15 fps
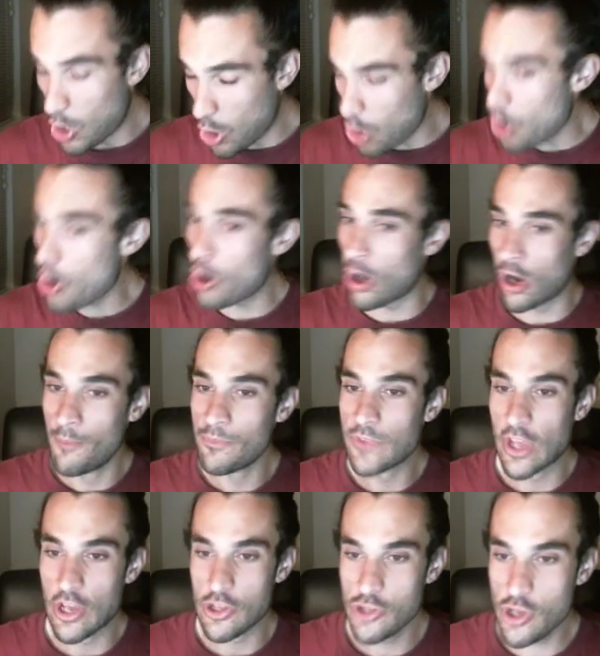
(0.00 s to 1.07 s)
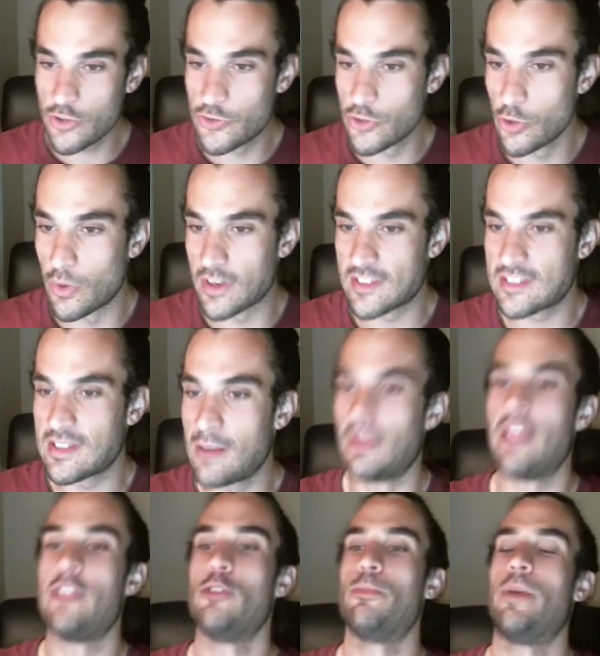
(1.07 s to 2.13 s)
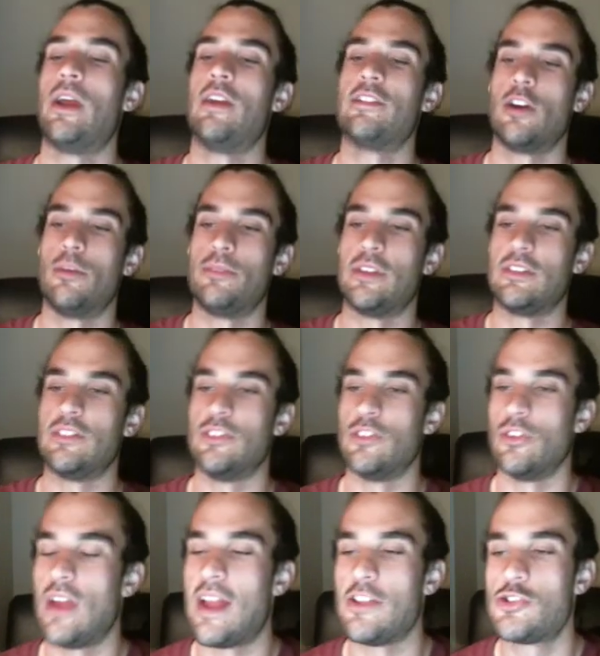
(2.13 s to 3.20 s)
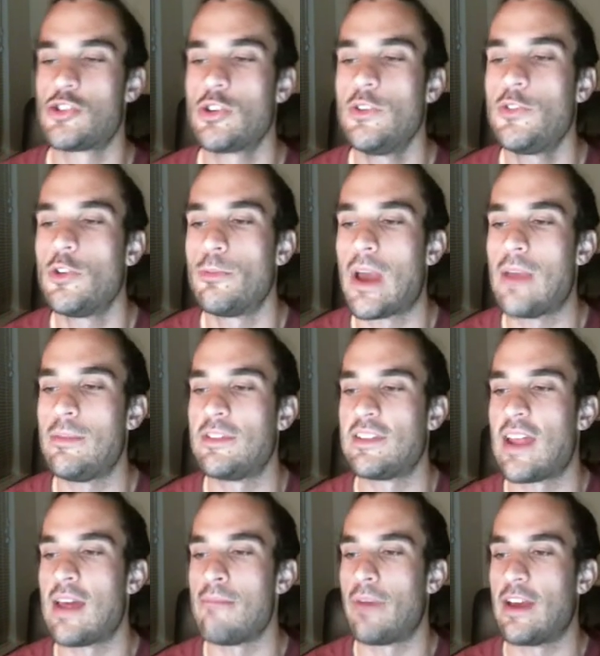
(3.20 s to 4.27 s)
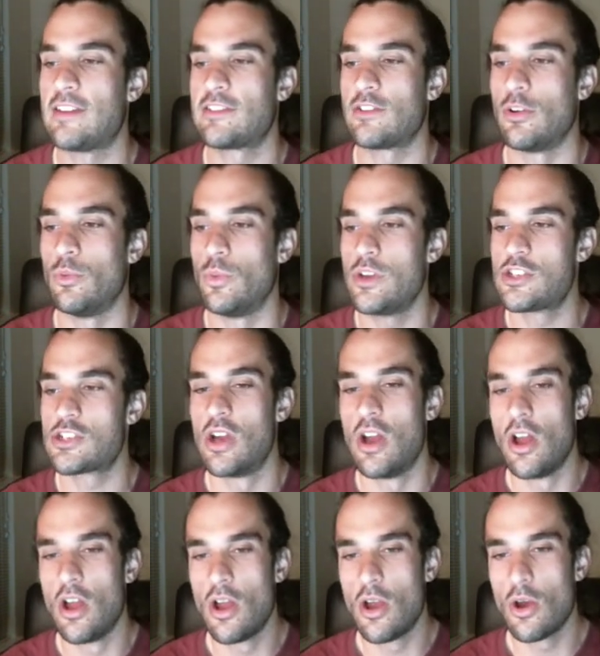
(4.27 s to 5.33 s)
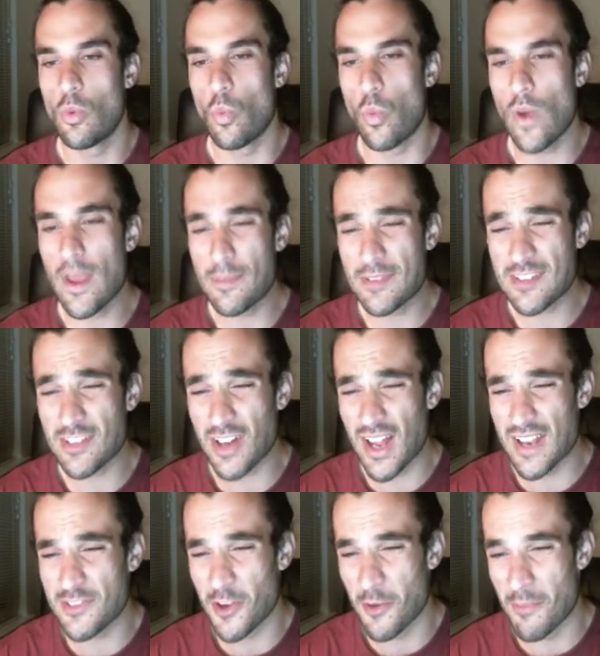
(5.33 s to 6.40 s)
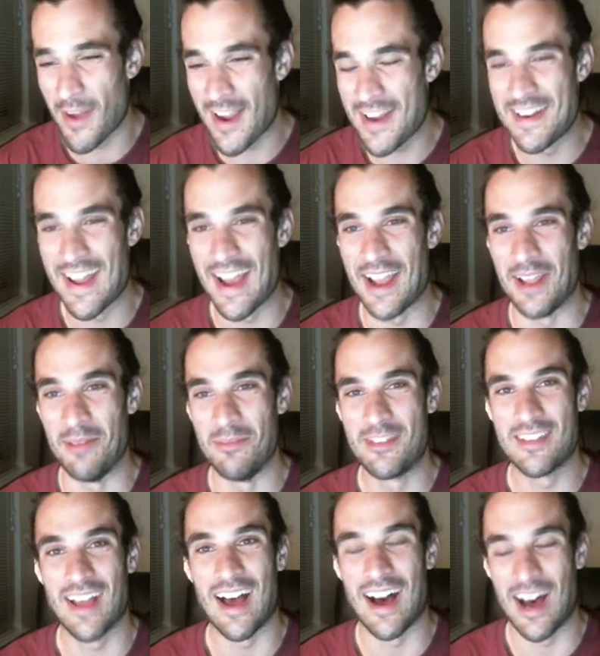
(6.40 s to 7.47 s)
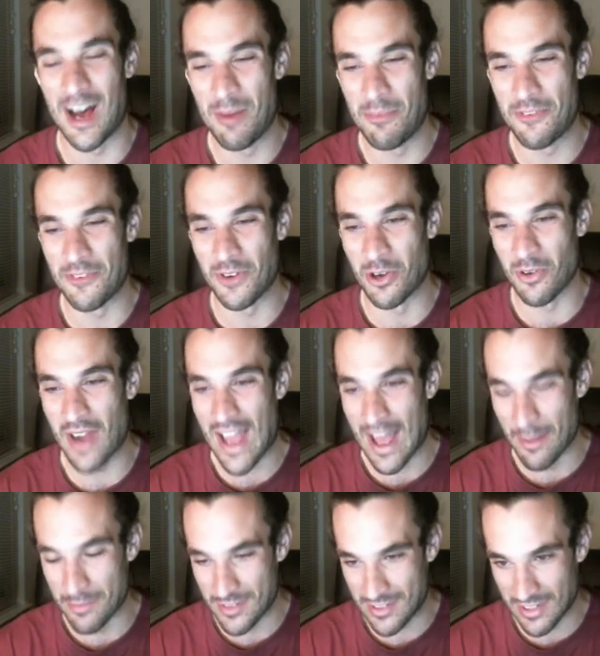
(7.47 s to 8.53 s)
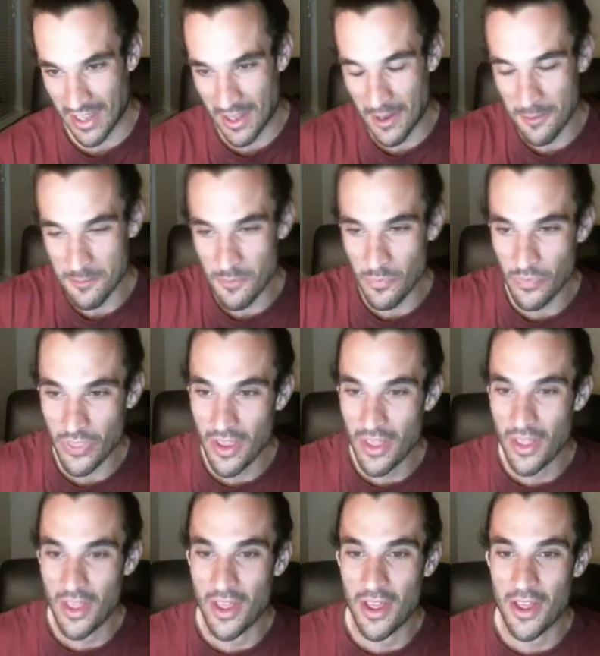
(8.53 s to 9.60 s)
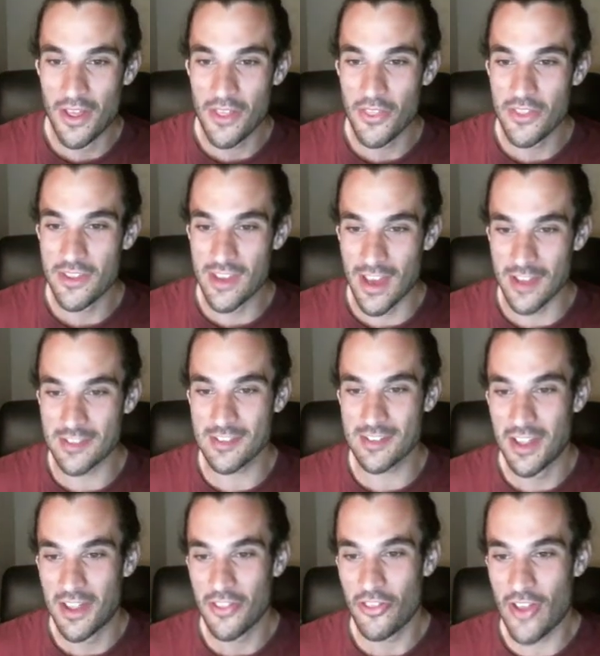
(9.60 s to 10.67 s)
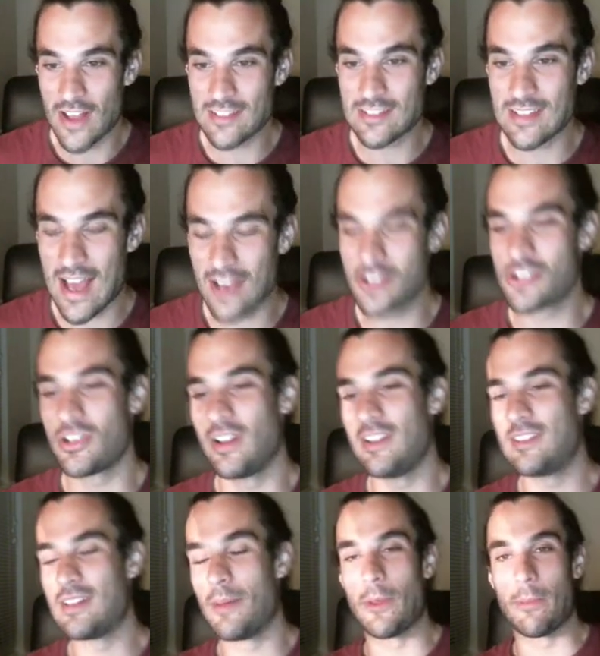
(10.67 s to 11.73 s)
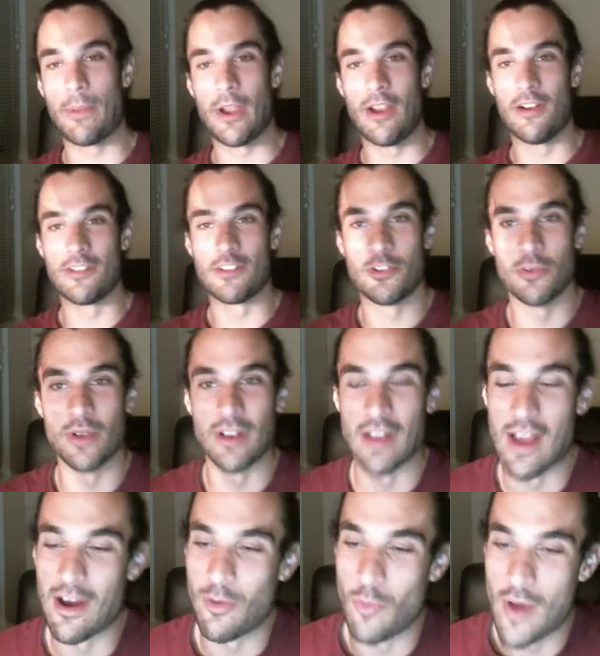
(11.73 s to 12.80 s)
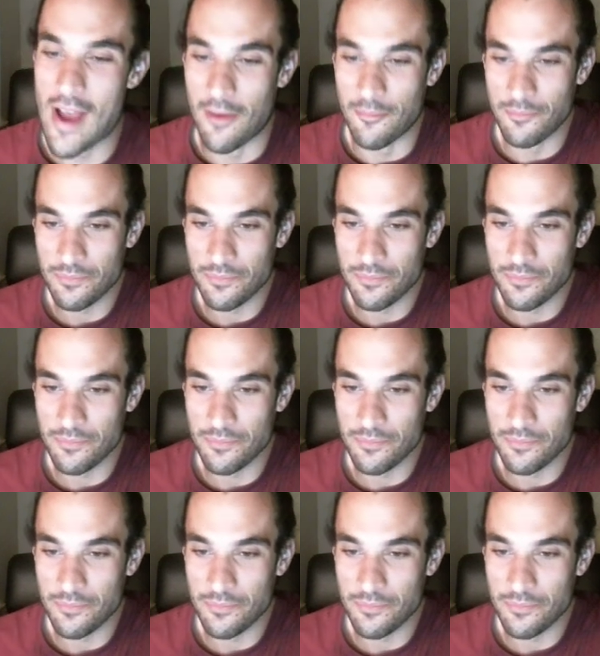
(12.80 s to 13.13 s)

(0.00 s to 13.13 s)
Or you could do what some millennial parents are opting to do and choose your baby's name based on which website domain names are up for grabs. Yes, that's actually something parents are doing now. Wow.